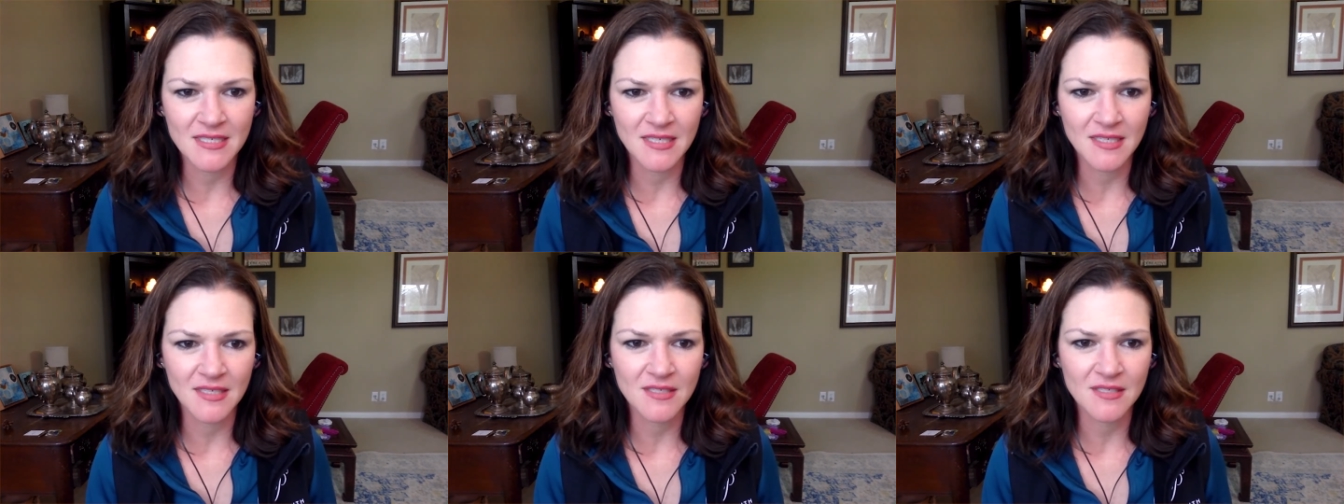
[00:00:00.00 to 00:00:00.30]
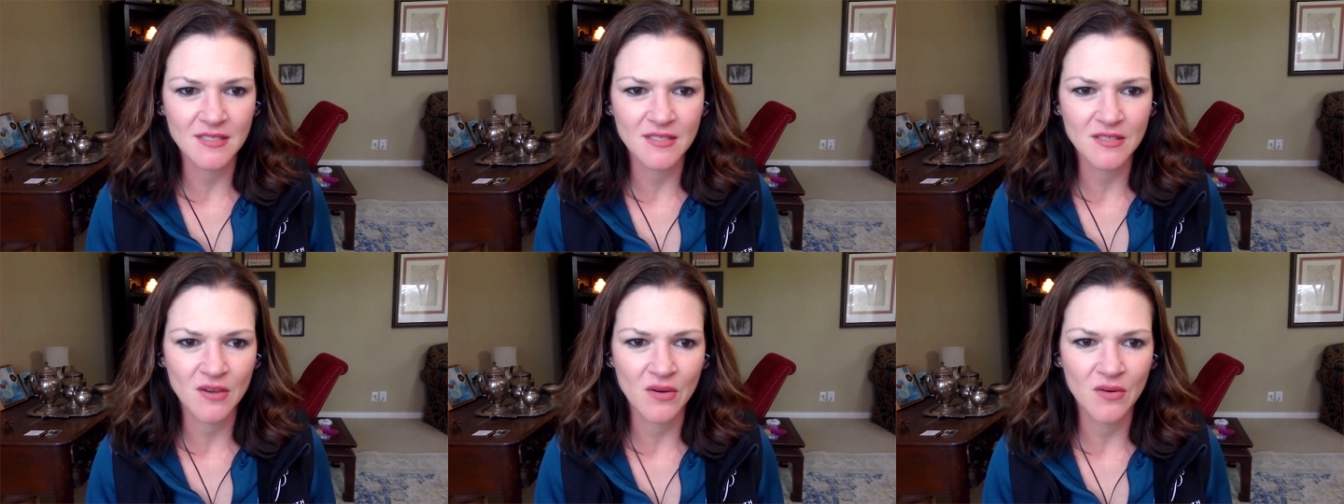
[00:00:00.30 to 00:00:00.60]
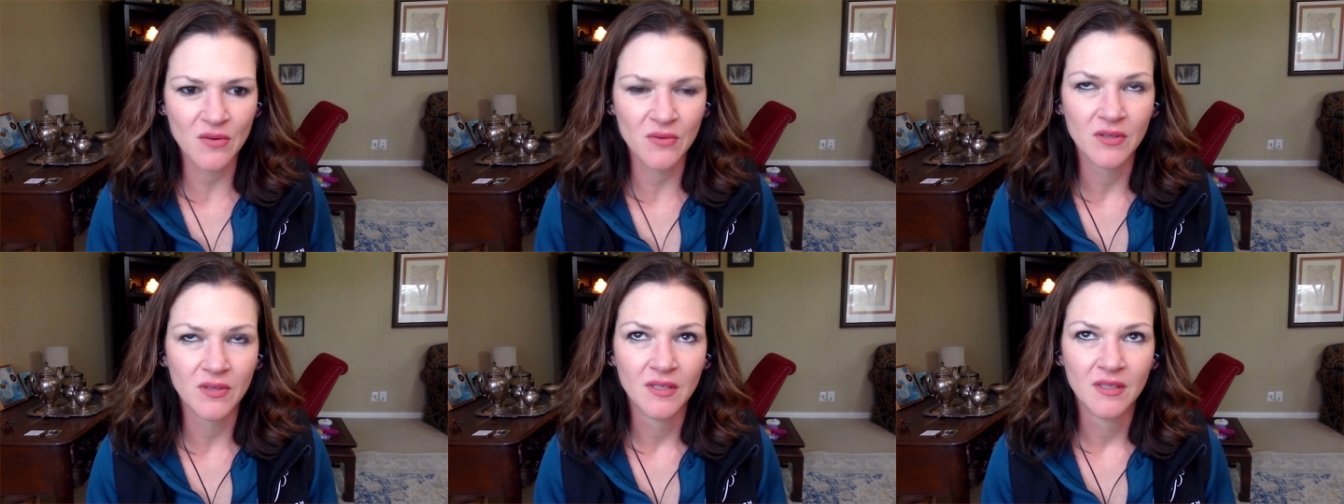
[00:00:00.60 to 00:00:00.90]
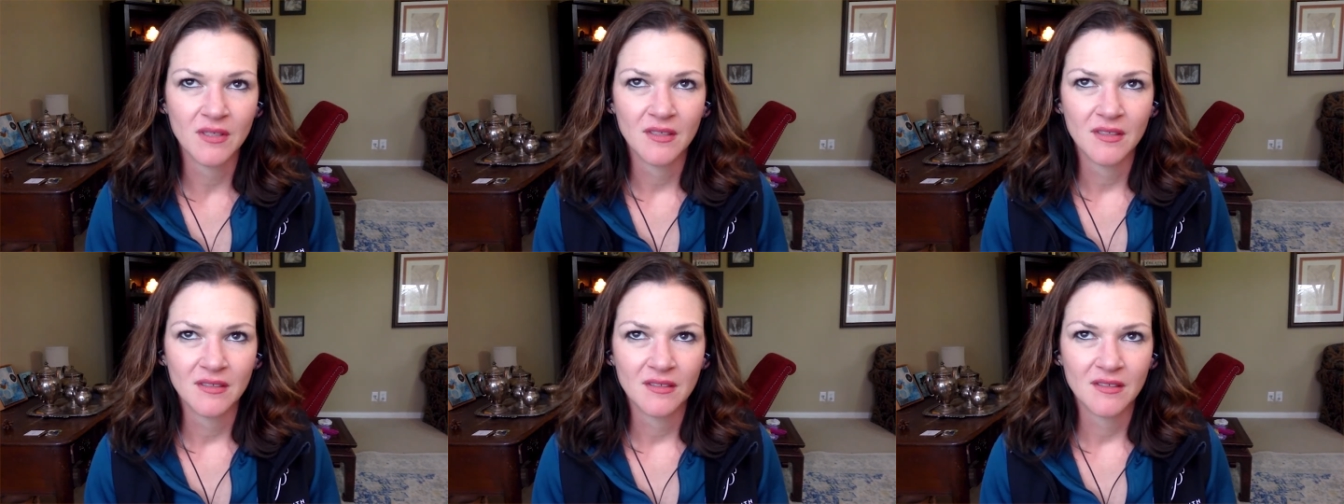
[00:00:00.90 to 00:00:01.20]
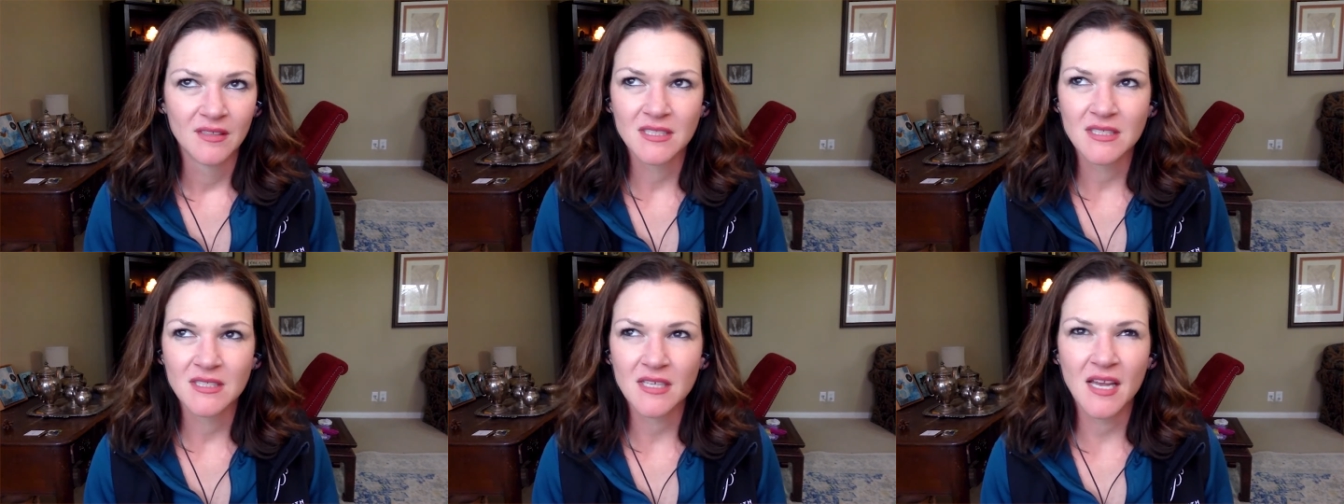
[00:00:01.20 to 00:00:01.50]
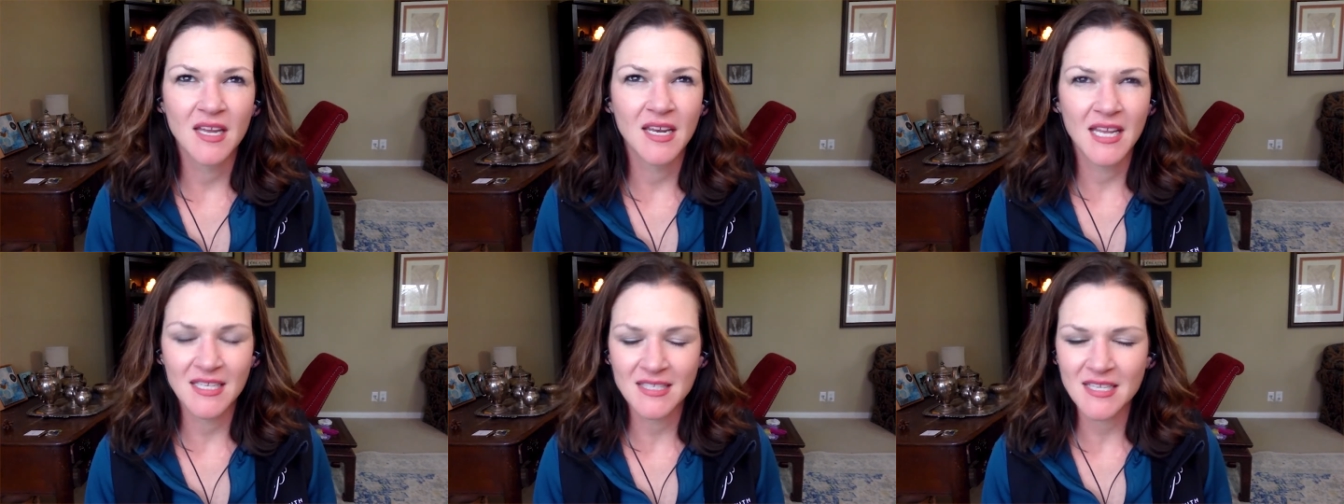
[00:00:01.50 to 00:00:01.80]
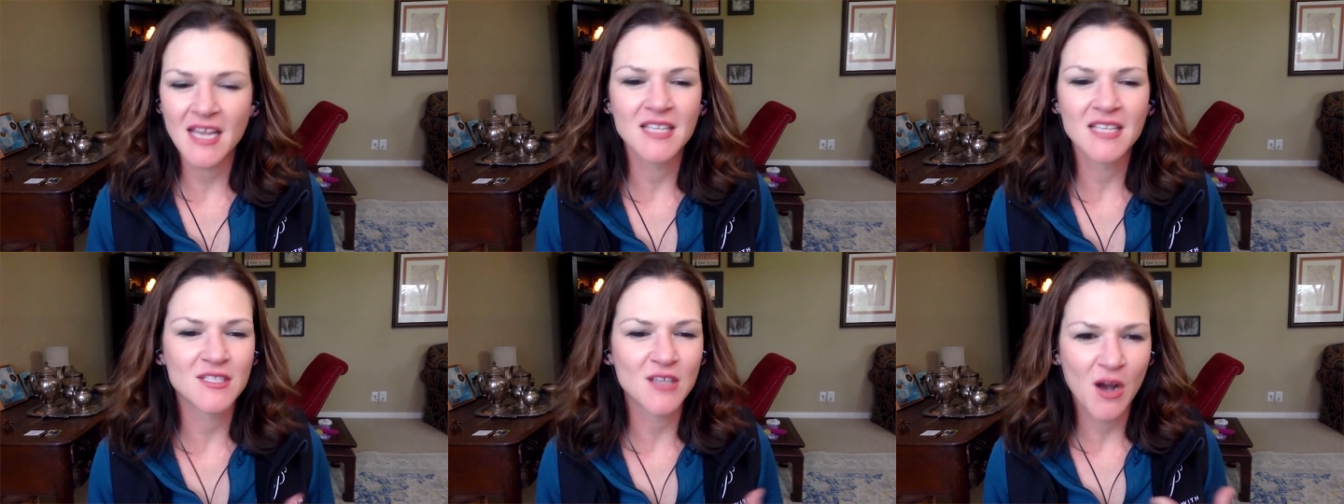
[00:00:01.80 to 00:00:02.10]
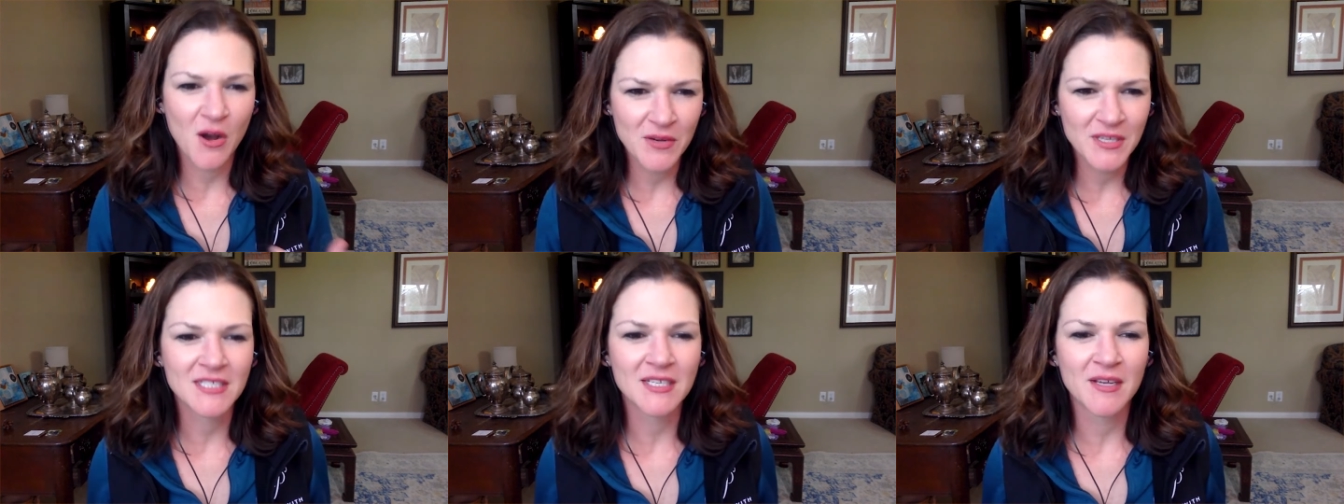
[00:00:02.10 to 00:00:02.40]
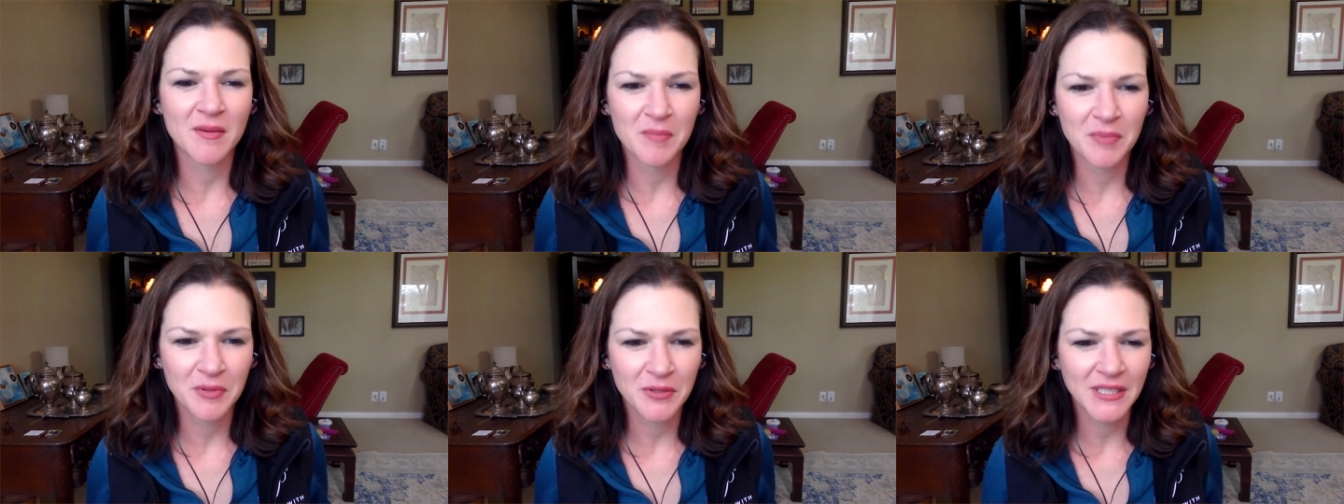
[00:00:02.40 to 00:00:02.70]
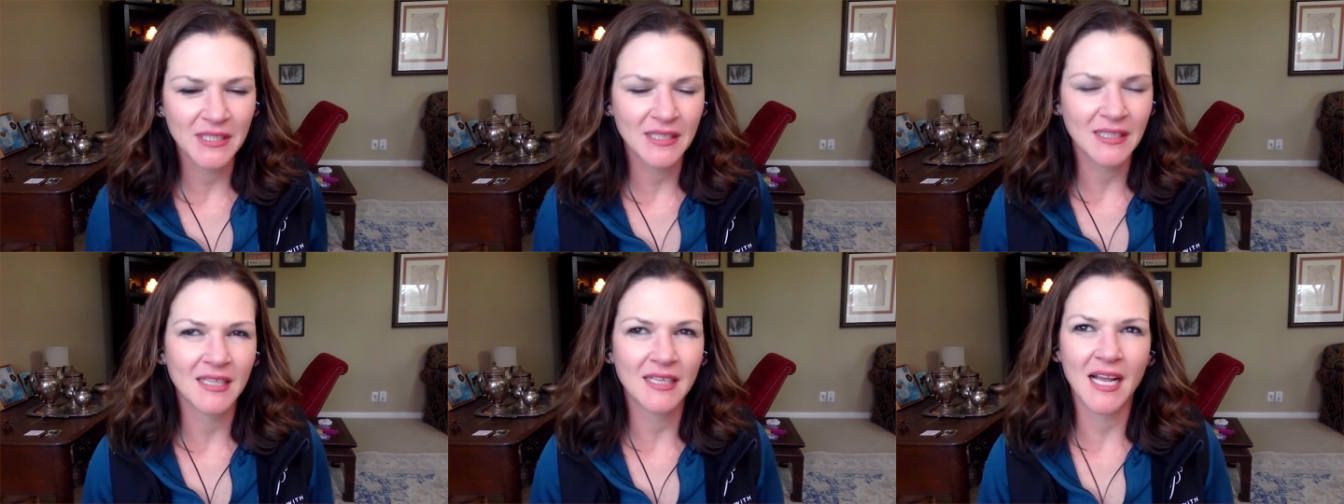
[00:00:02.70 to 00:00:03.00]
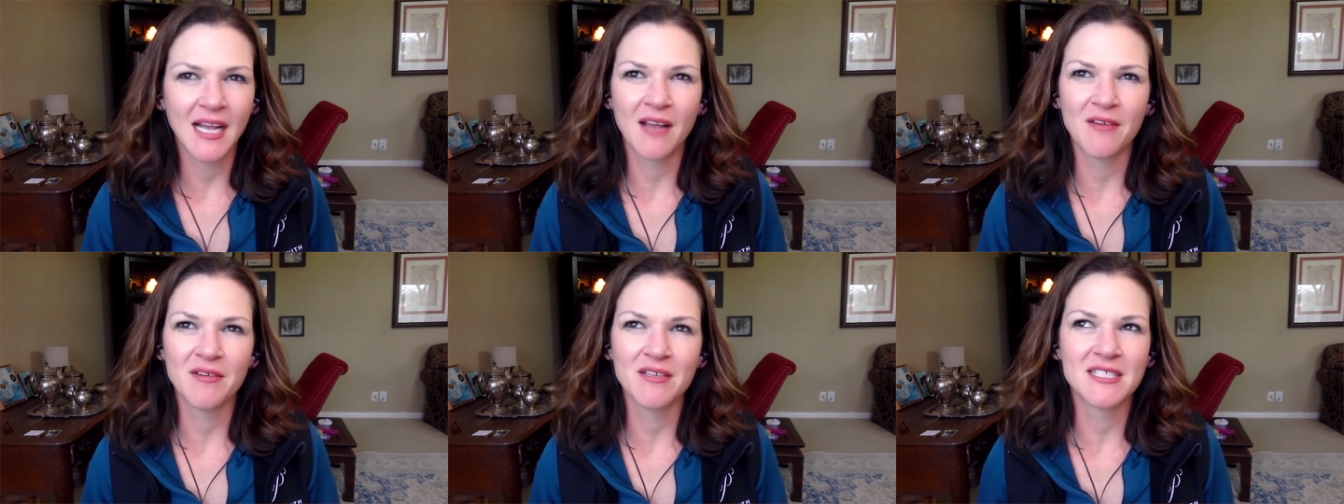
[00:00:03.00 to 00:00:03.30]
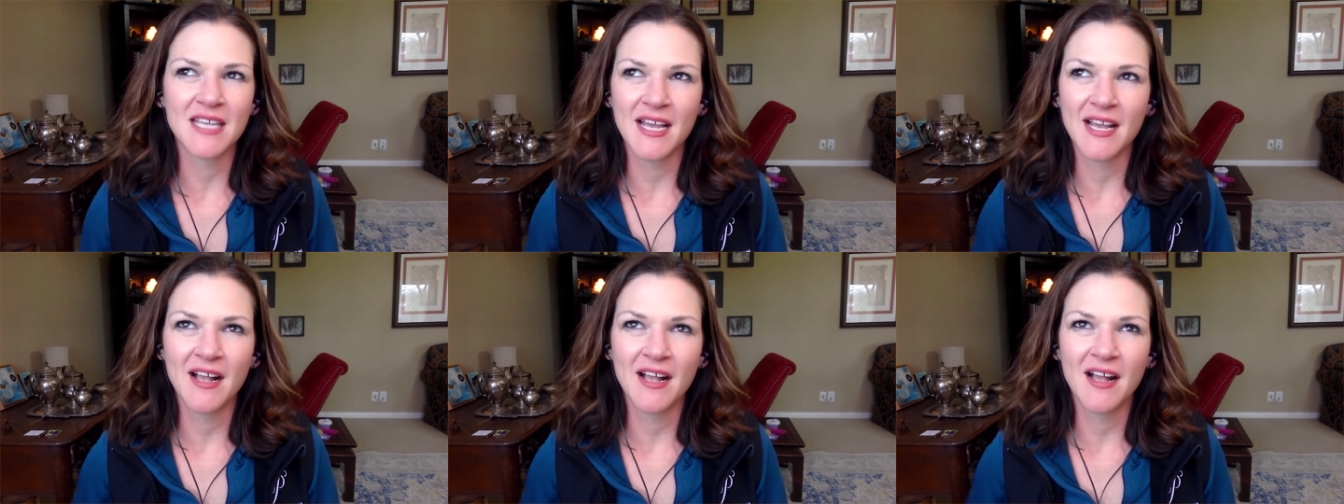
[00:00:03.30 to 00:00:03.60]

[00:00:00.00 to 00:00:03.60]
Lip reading: So, and it's always completely, I would say,